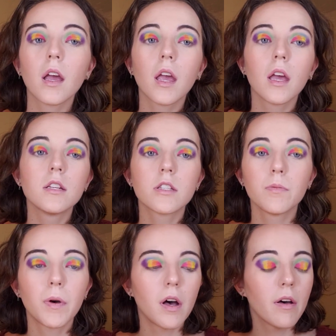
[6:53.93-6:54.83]
And to
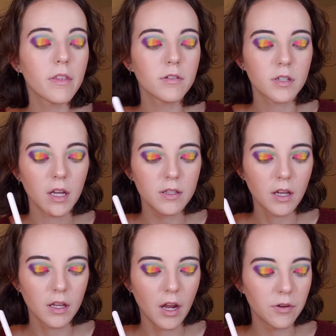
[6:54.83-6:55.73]
put all those shades
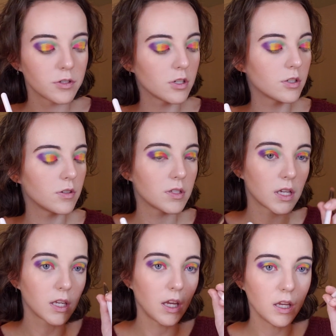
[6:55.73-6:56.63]
on, I was just using
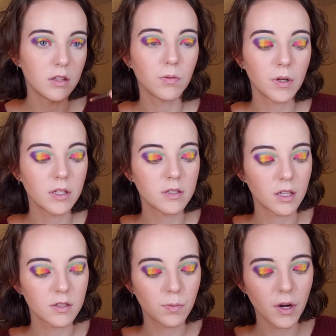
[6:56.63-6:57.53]
an
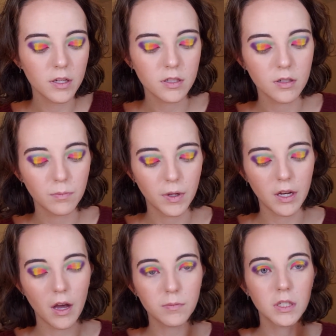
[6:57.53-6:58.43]
E26 brush, but
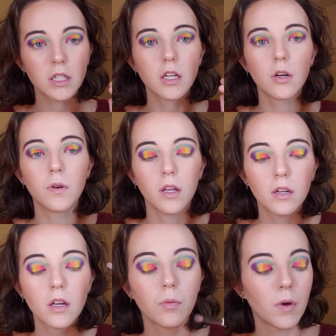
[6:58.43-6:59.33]
now I'm gonna go
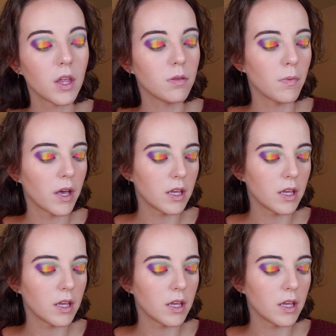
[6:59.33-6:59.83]
in with my